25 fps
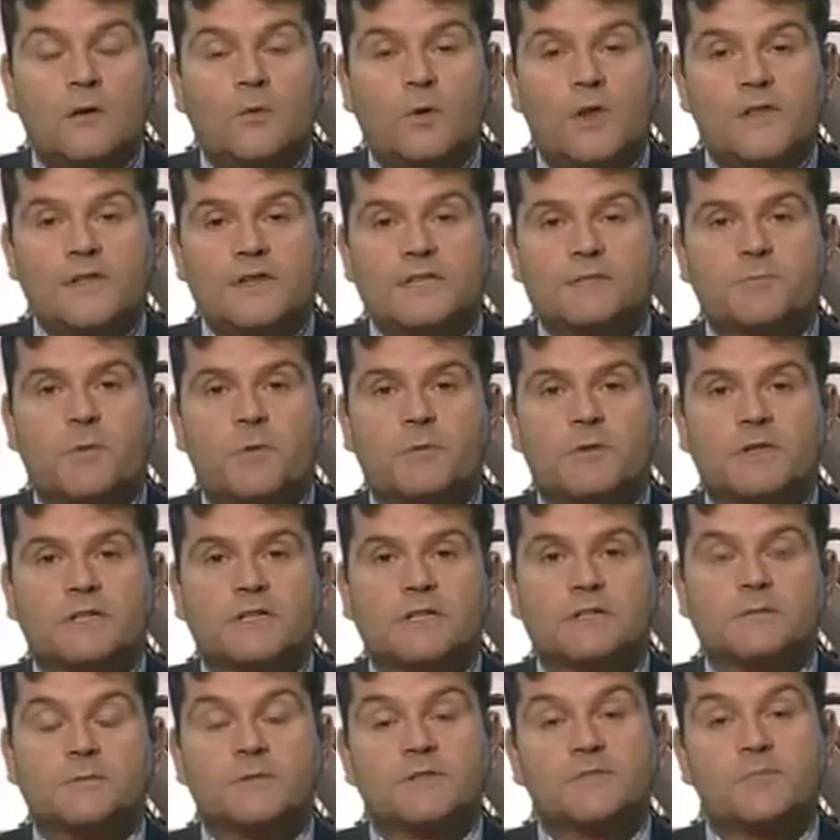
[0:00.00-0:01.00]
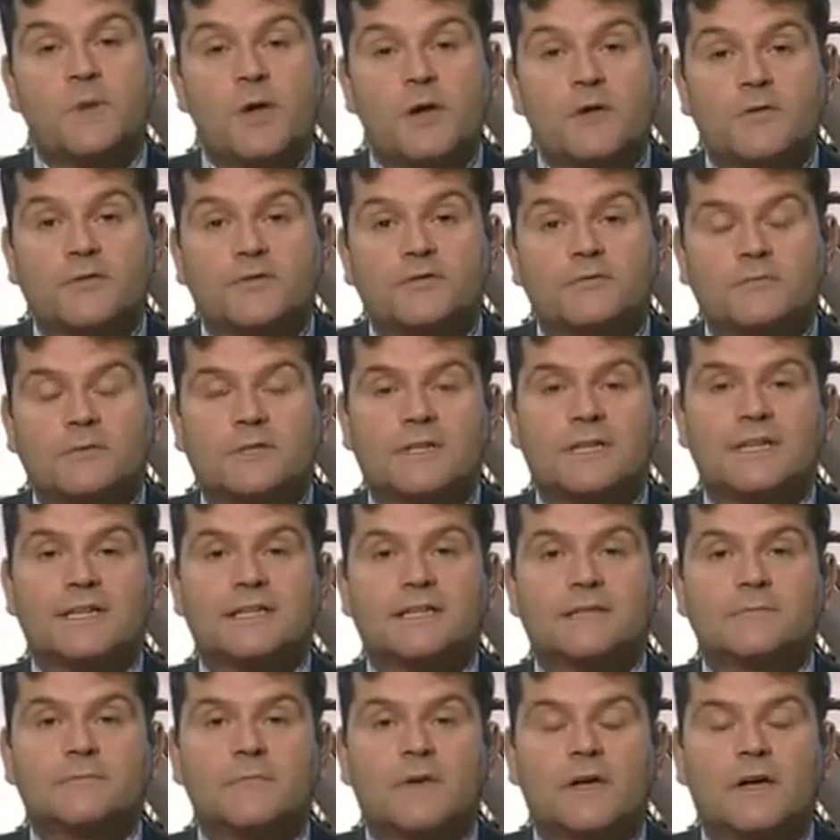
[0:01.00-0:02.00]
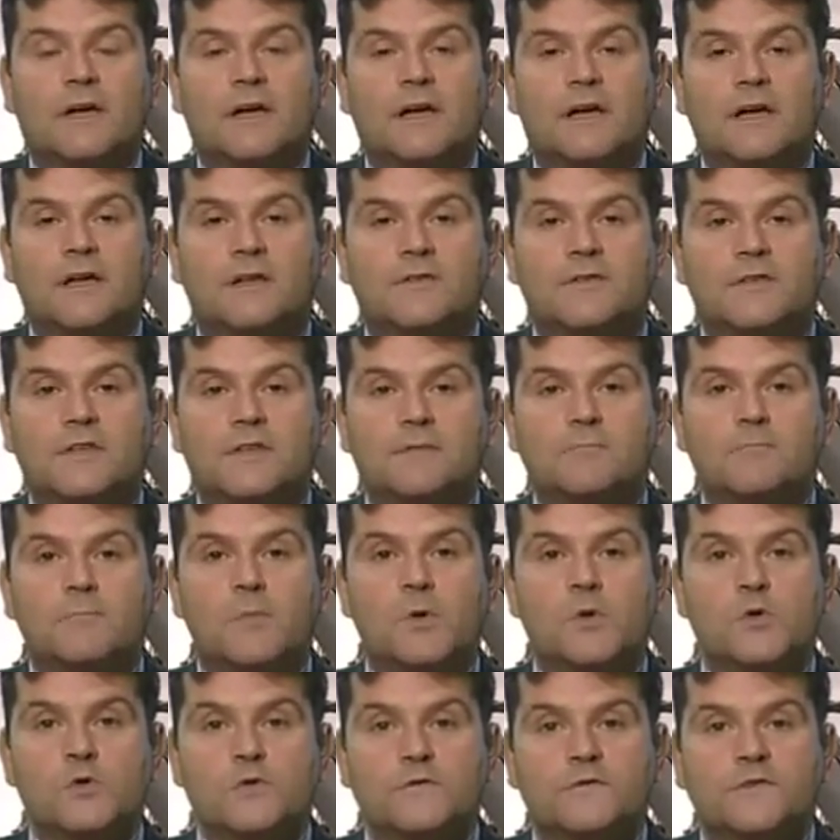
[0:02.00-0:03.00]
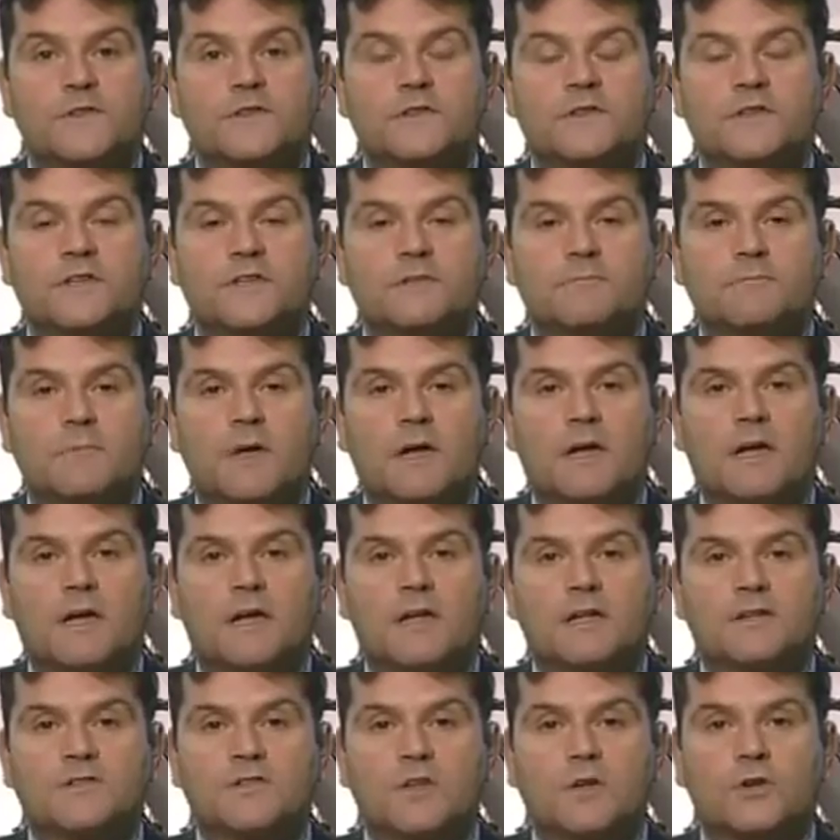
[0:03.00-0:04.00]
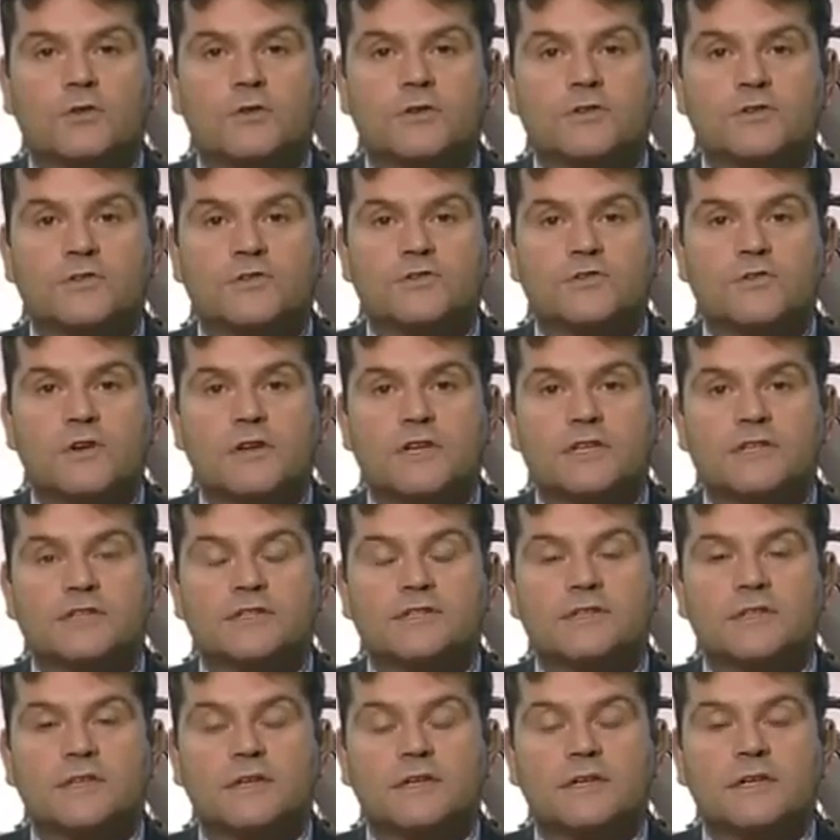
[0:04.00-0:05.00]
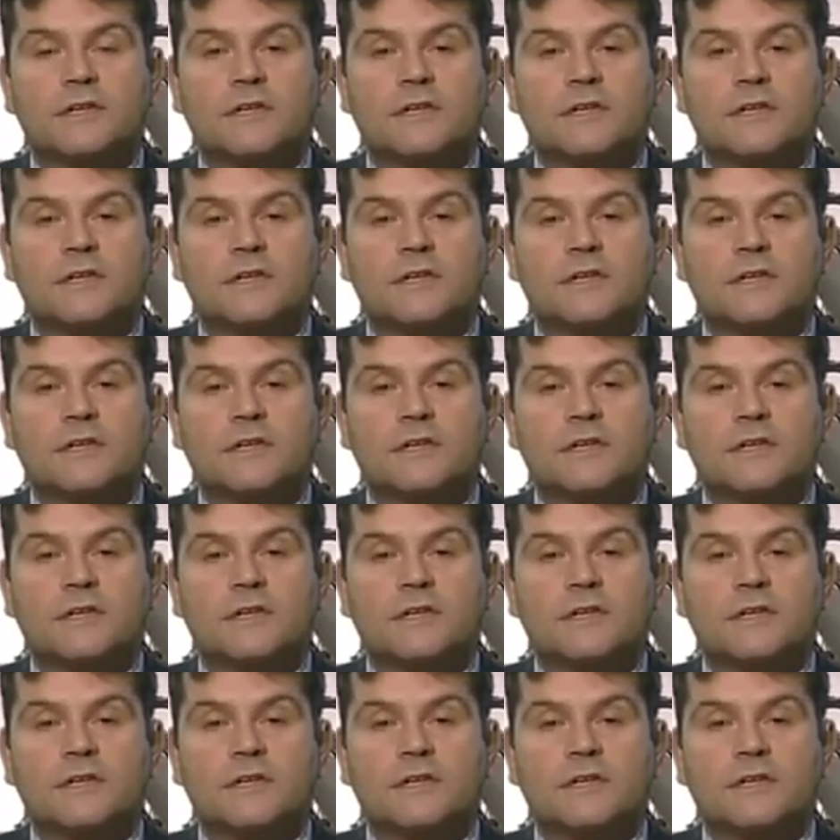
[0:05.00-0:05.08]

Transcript: Well, I think it's probably a little bit of both. Clearly, the move in the dollar interest rate